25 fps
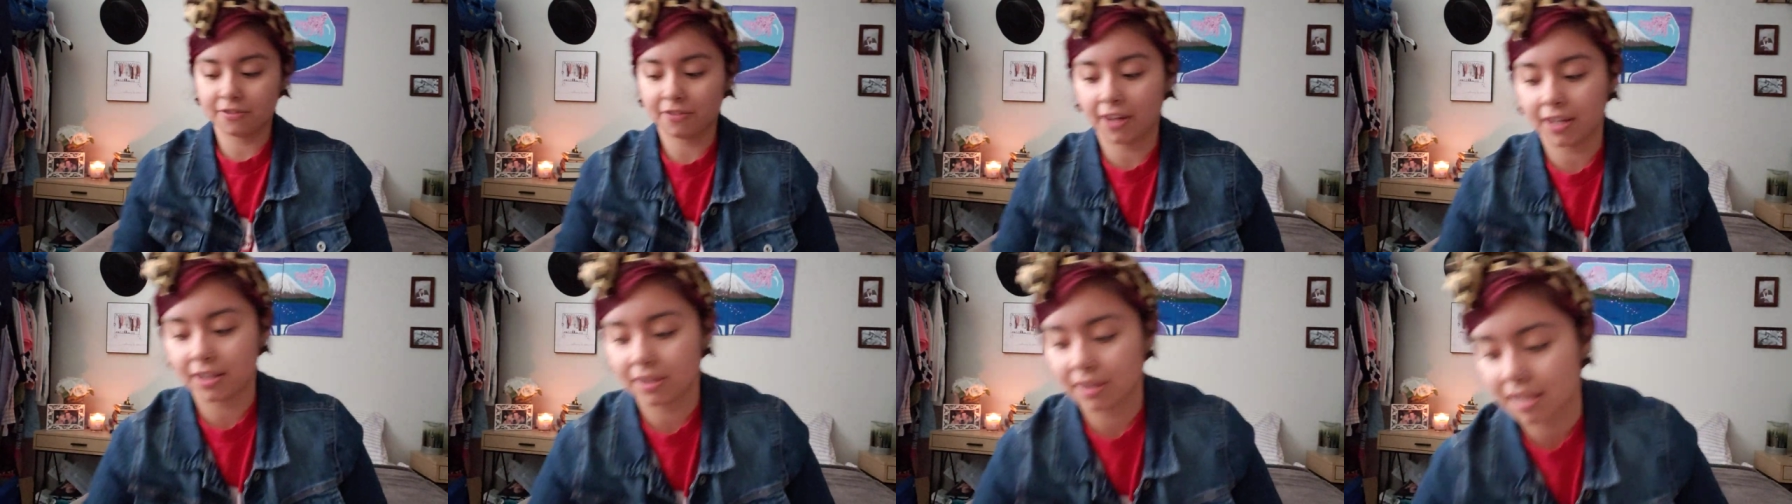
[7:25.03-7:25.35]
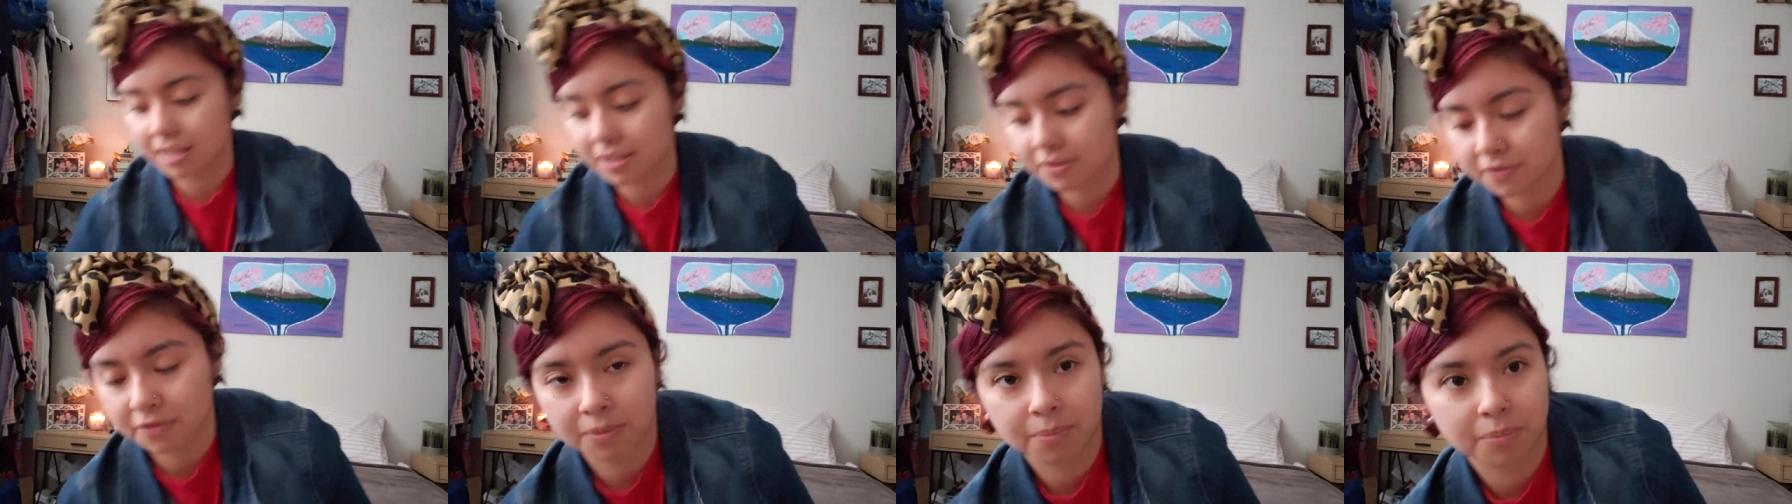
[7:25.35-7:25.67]
find
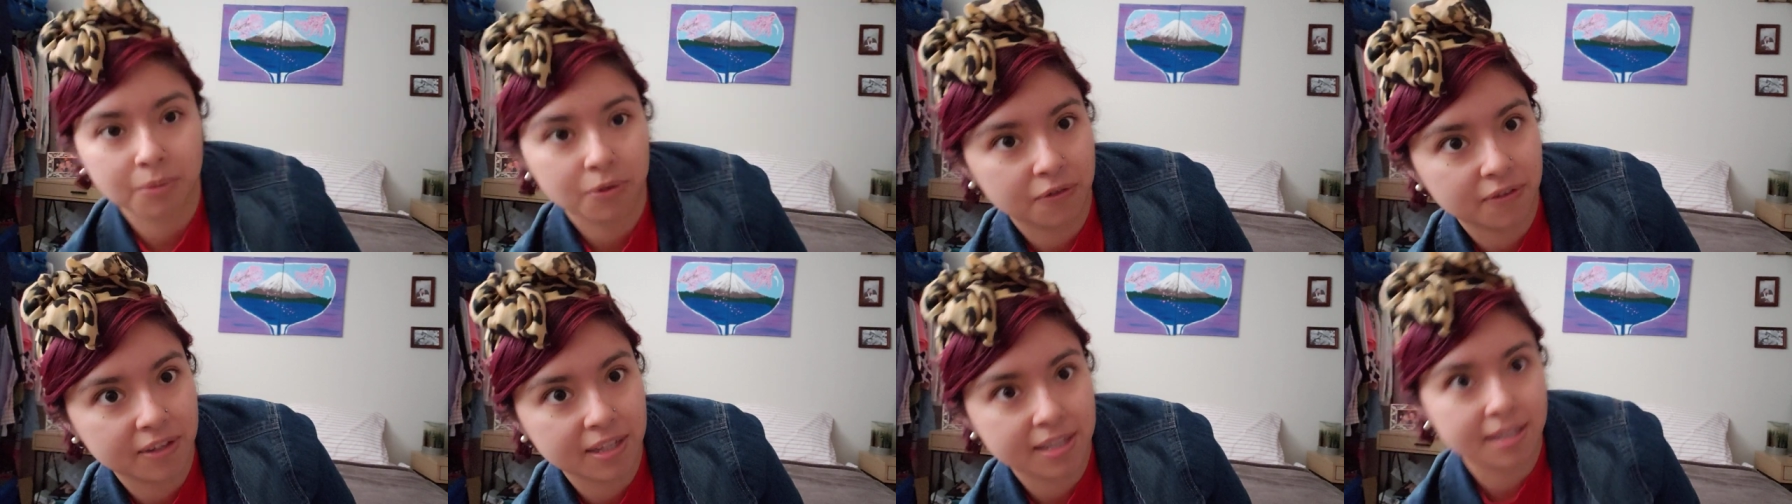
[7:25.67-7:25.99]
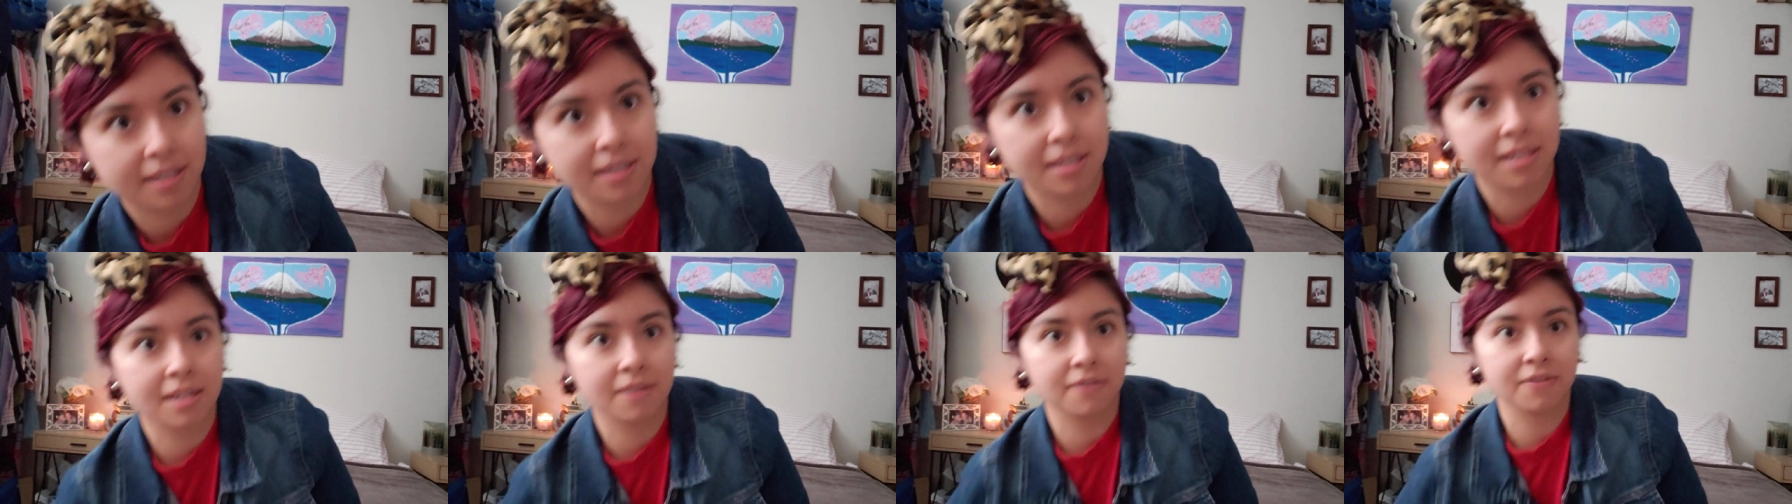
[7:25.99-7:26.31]
things from movies
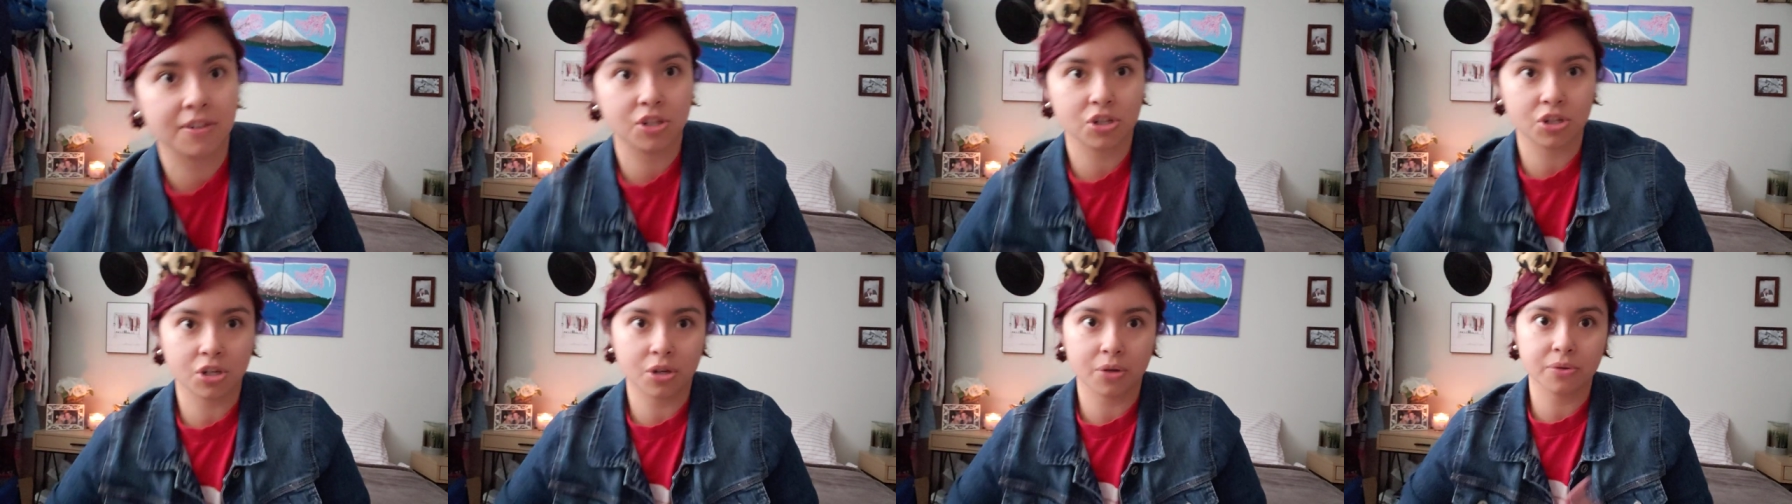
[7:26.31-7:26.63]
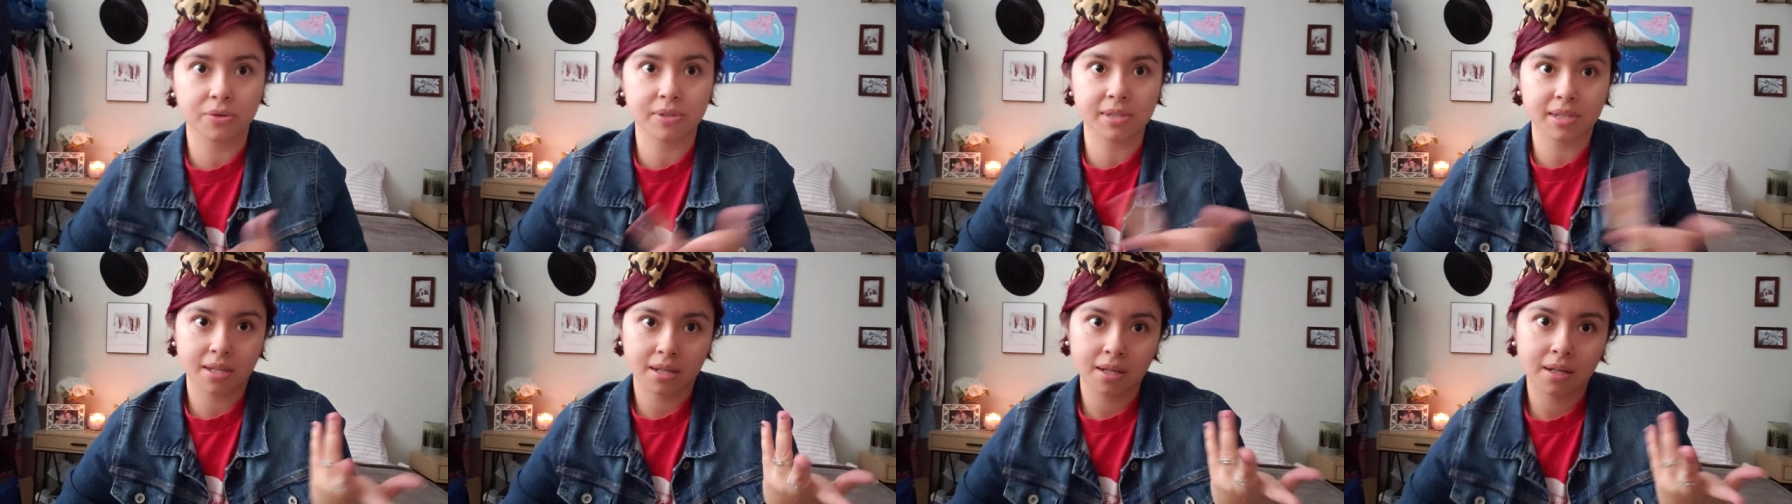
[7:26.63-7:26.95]
and TV
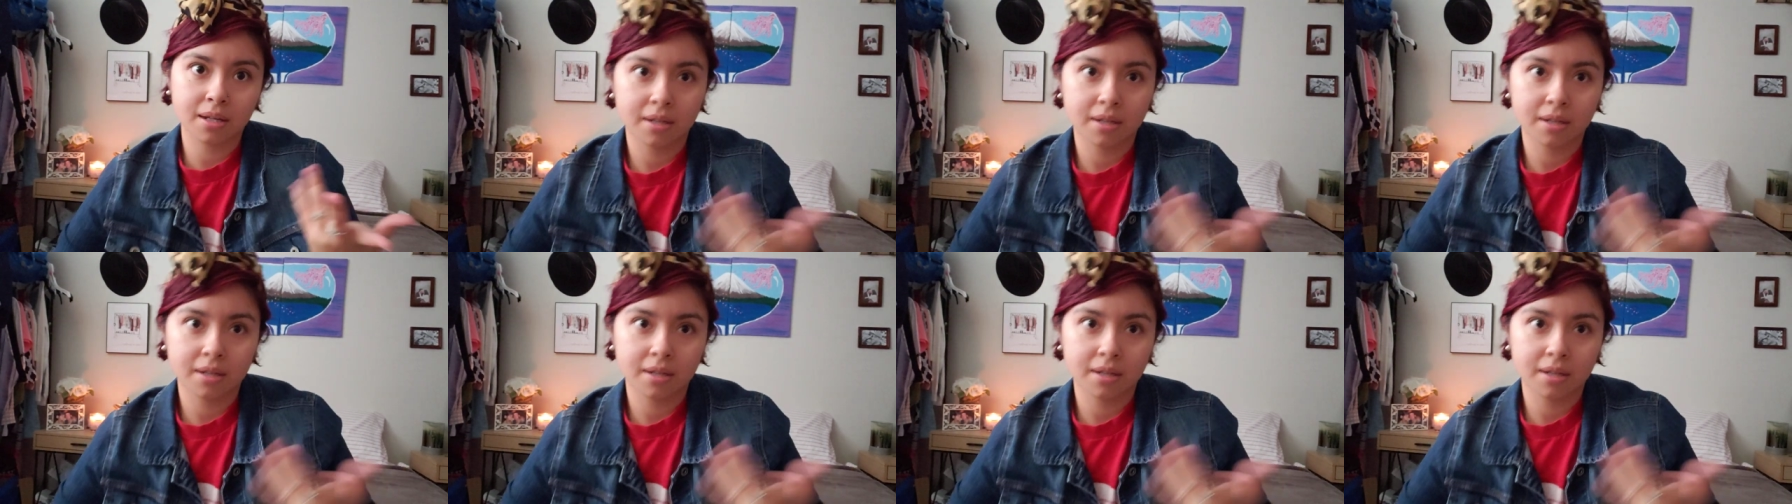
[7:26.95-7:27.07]
shows,